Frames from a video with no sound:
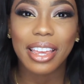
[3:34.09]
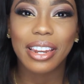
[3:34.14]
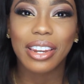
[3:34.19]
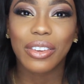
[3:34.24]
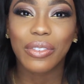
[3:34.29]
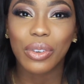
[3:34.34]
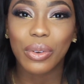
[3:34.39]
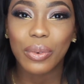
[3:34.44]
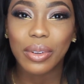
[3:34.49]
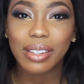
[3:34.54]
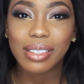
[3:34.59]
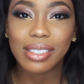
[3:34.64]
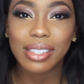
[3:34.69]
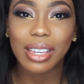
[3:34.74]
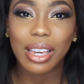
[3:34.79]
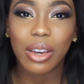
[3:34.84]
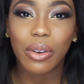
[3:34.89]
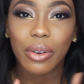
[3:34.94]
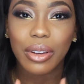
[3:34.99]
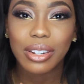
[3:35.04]
and if you want to see
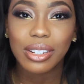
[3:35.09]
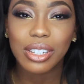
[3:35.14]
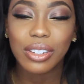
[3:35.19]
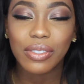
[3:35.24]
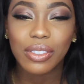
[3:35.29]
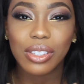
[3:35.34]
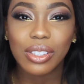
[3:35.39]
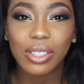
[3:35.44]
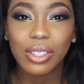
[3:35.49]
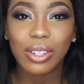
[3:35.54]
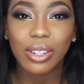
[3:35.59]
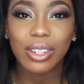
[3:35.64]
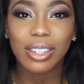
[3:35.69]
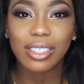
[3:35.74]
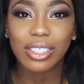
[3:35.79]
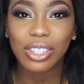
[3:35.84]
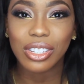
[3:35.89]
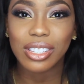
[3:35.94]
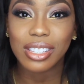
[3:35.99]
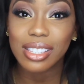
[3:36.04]
how I achieve this look,
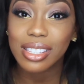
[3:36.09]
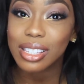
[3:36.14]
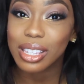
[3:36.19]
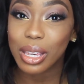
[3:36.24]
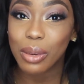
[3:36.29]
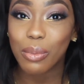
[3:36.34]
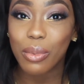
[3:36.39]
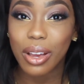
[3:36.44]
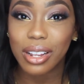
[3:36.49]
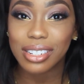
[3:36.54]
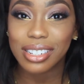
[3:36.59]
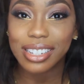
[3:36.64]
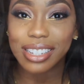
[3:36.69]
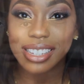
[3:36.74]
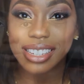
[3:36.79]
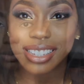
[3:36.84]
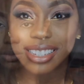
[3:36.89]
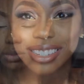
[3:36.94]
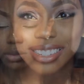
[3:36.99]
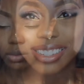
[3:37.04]
just keep watching.